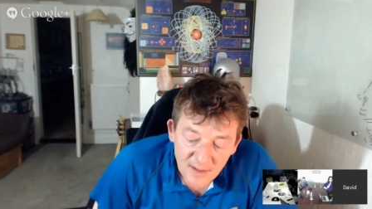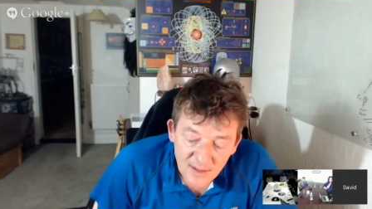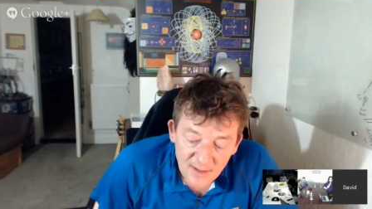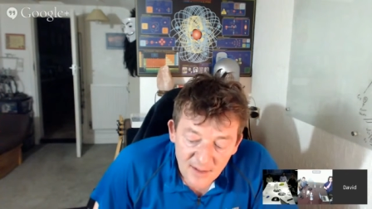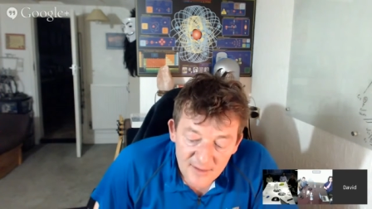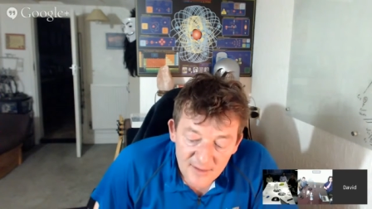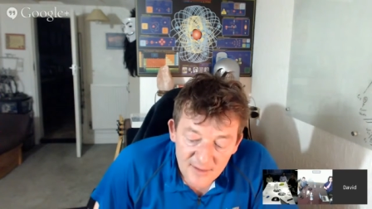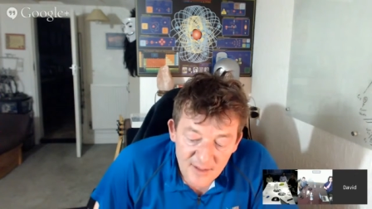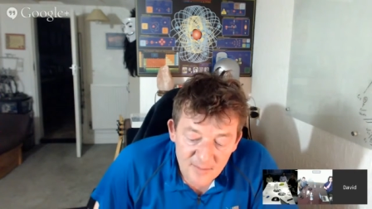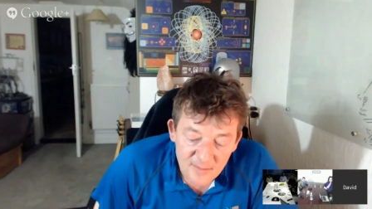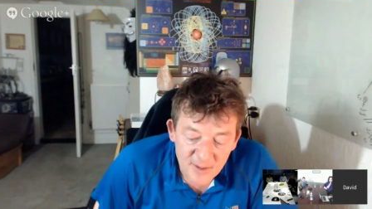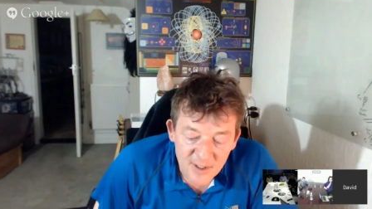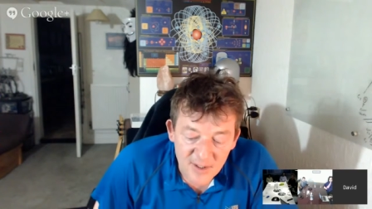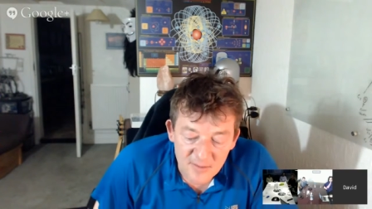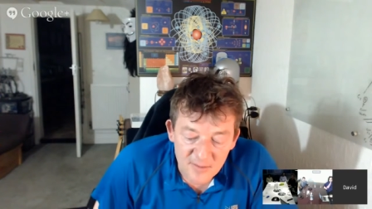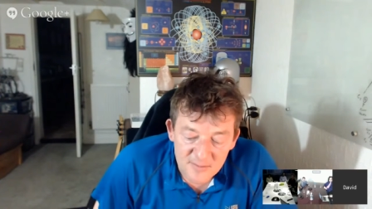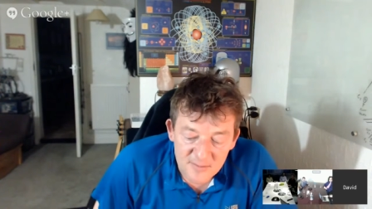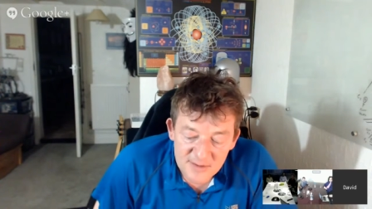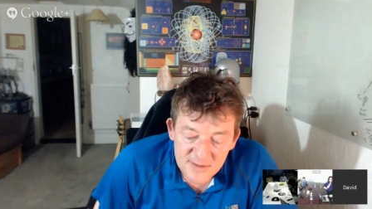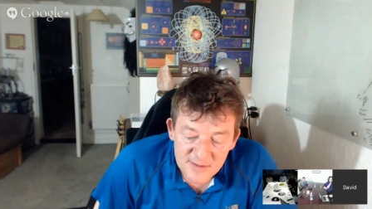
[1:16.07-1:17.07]
And that
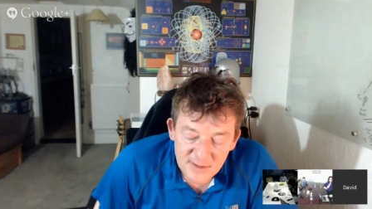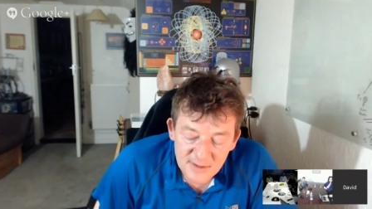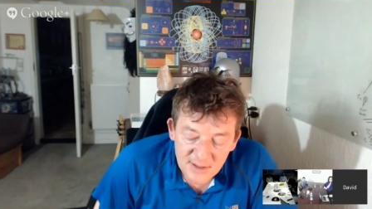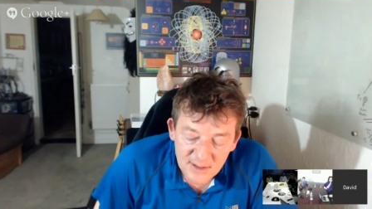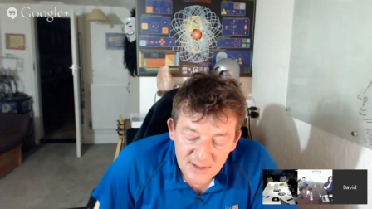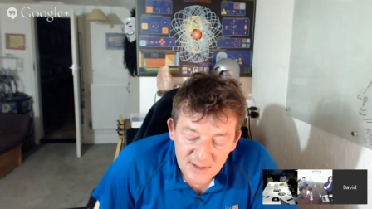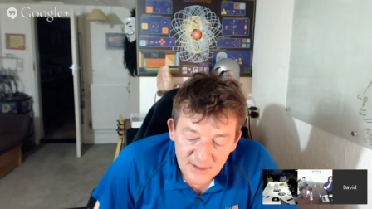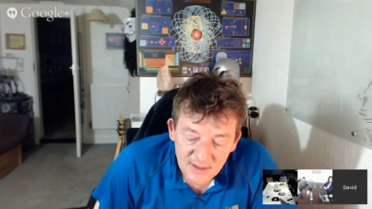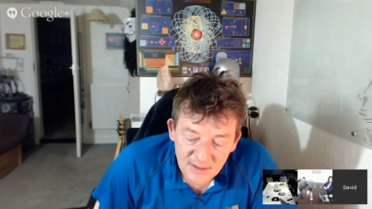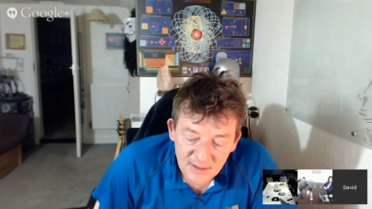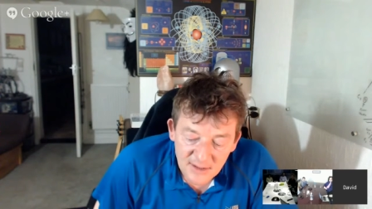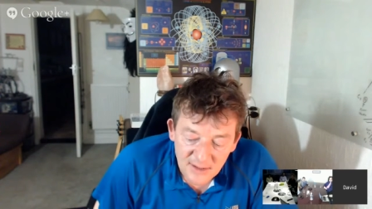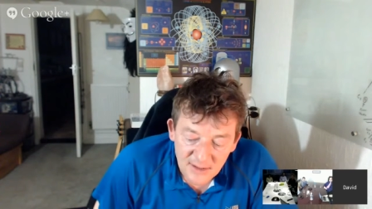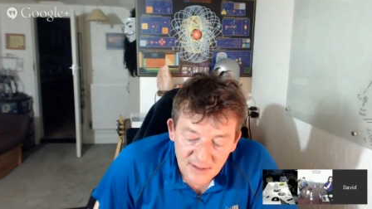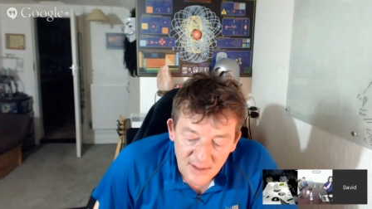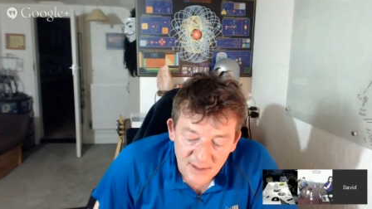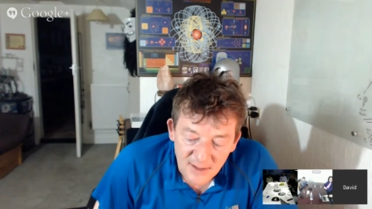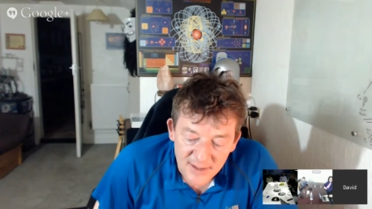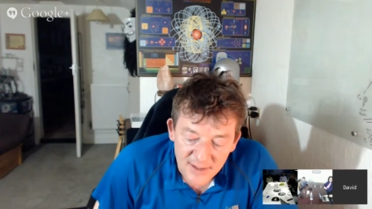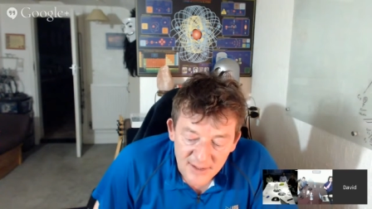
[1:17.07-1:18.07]
becomes
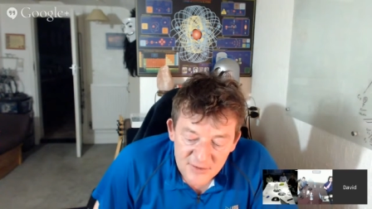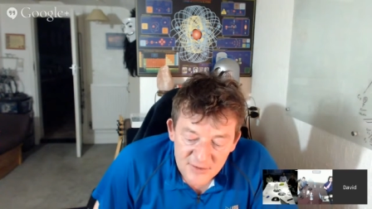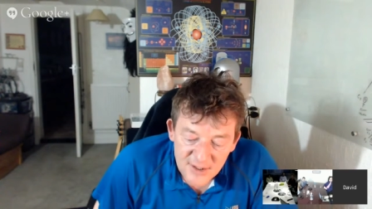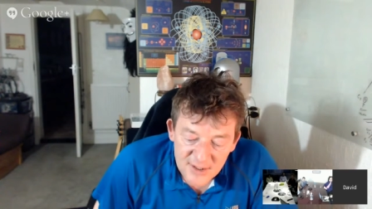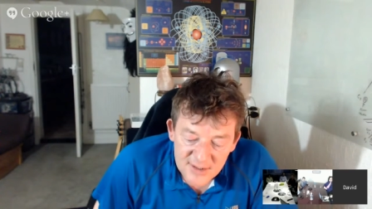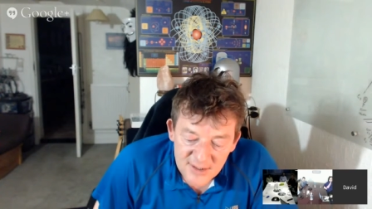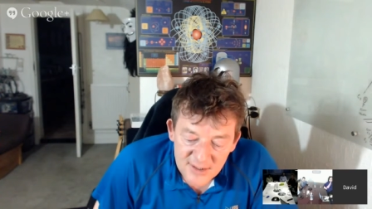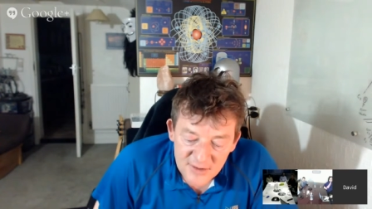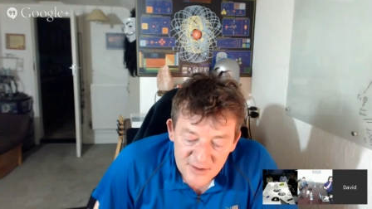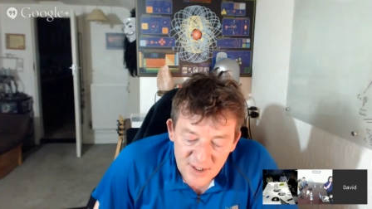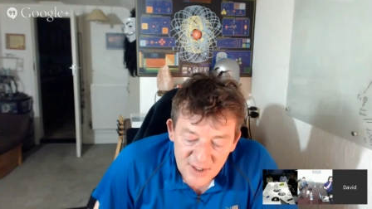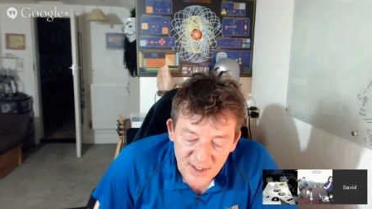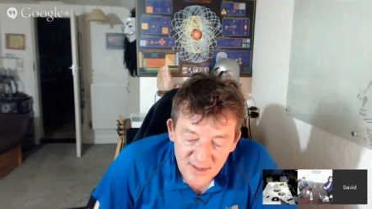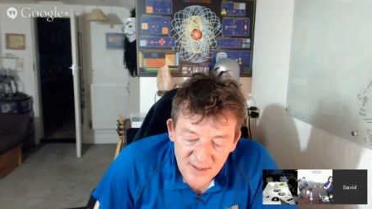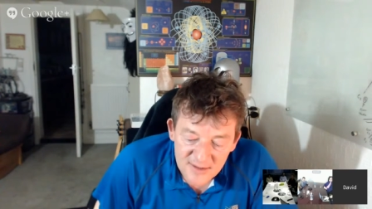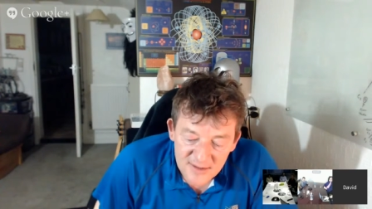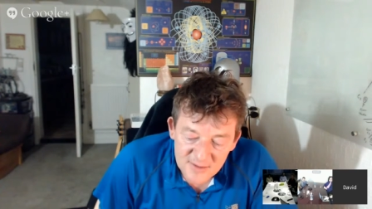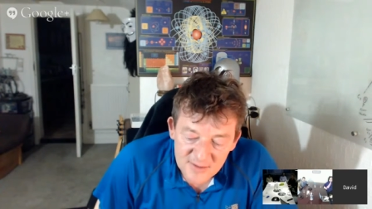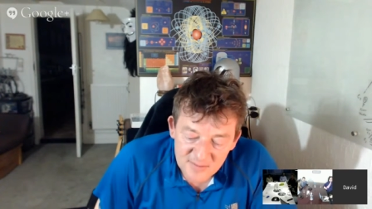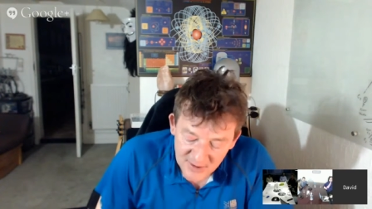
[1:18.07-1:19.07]
an interesting
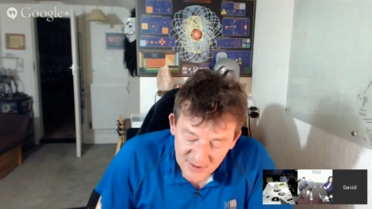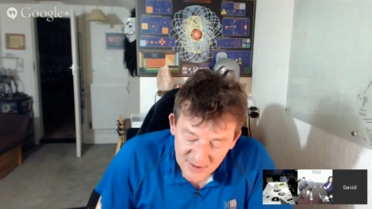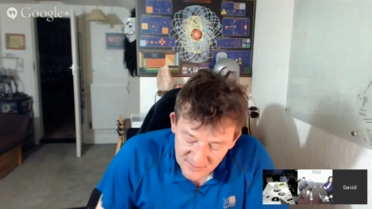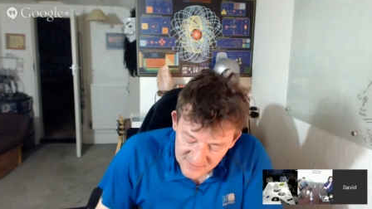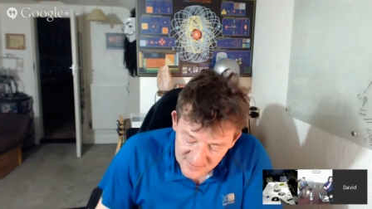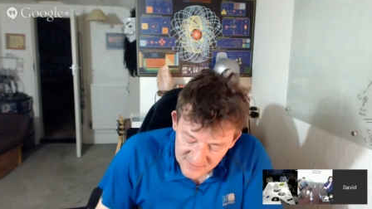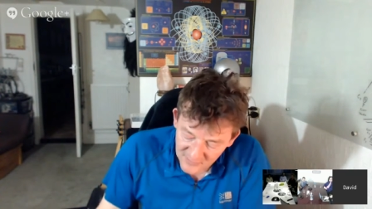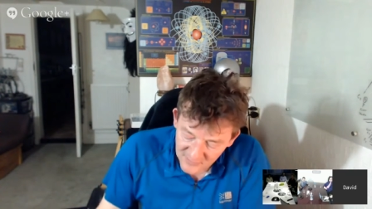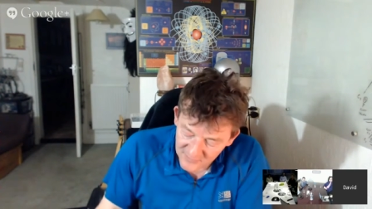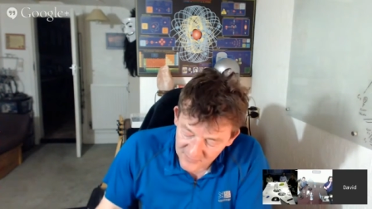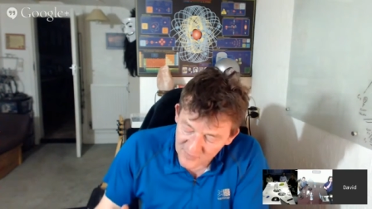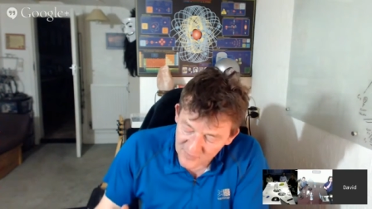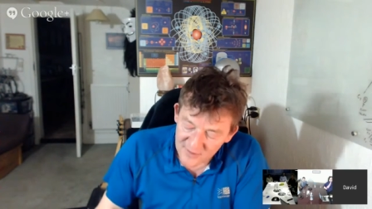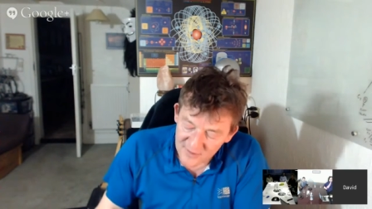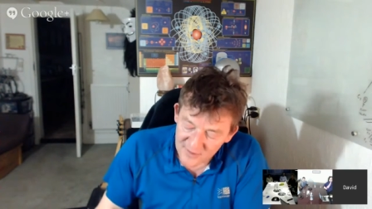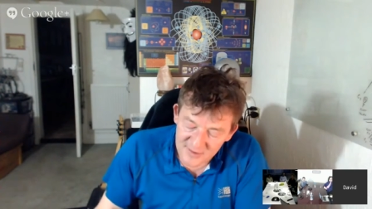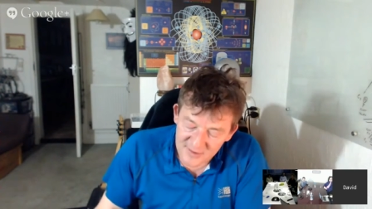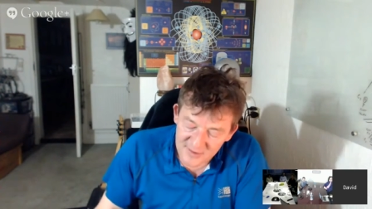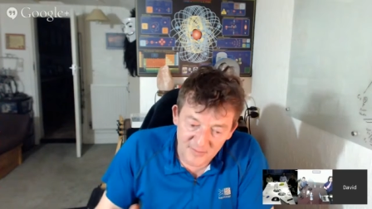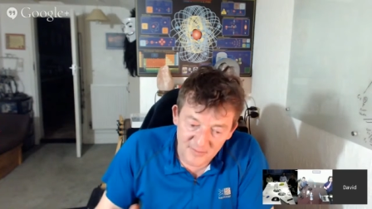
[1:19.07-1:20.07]
challenge because if you've
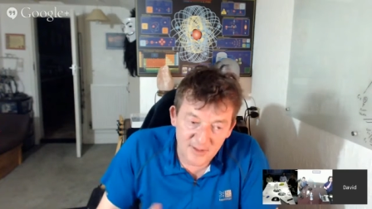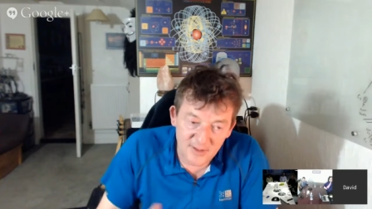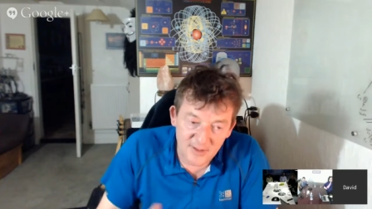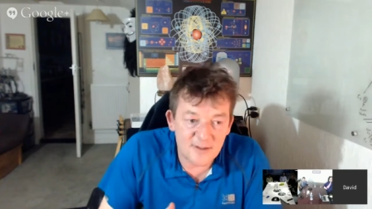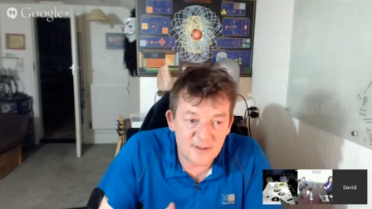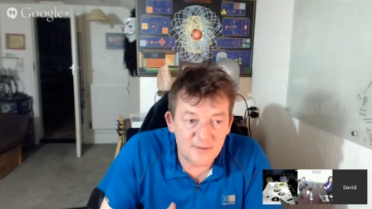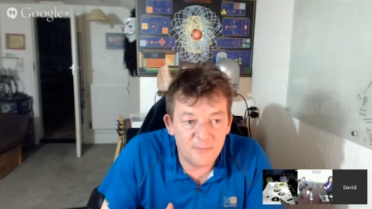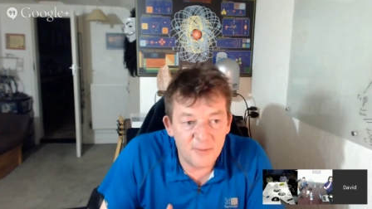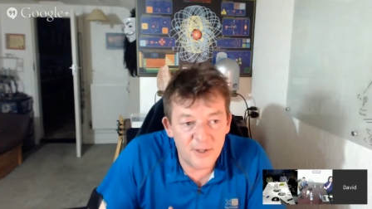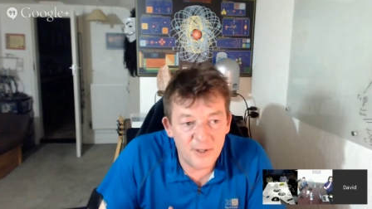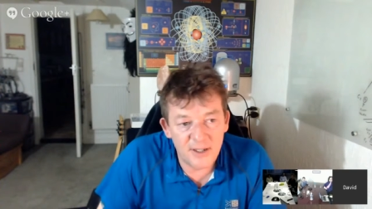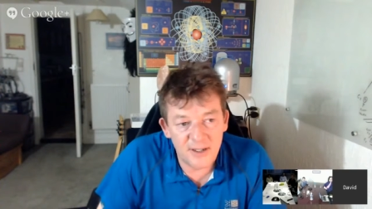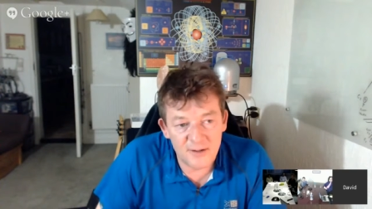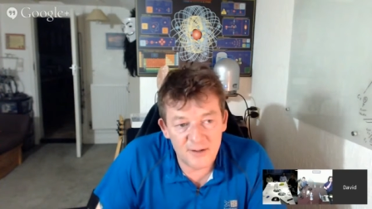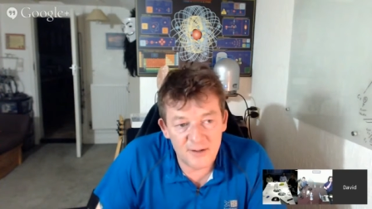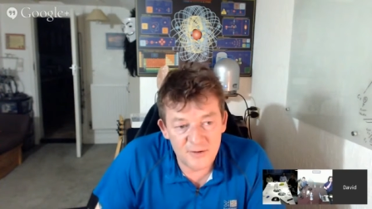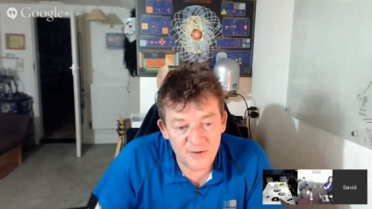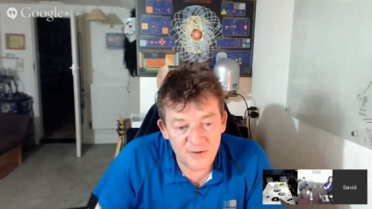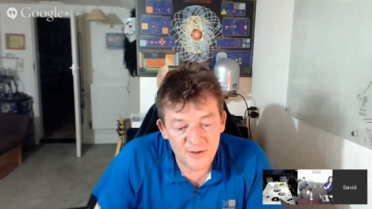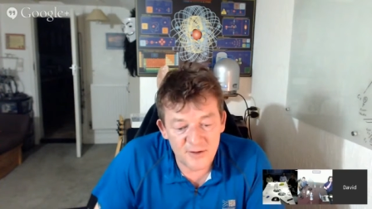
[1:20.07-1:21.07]
got something that's completely
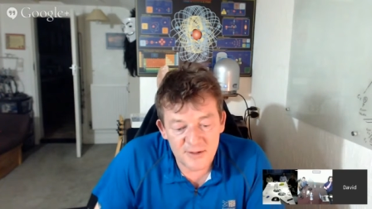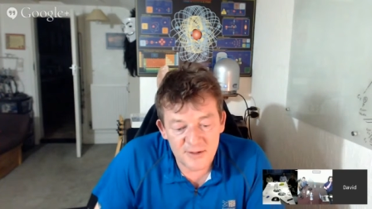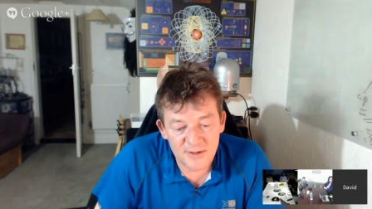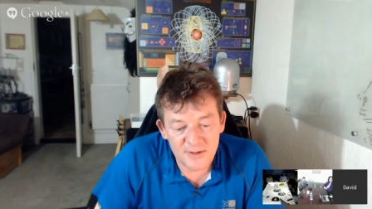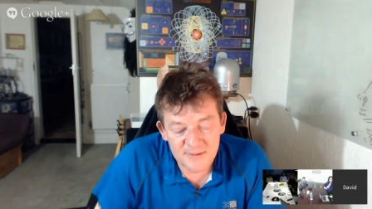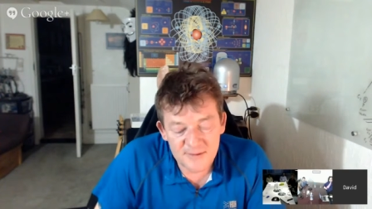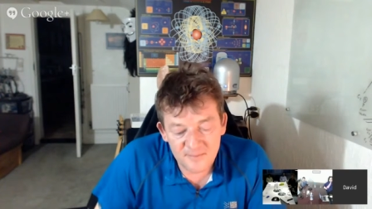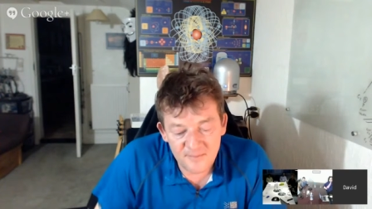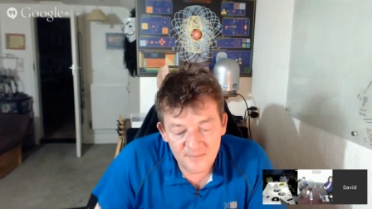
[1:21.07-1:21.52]
autonomous,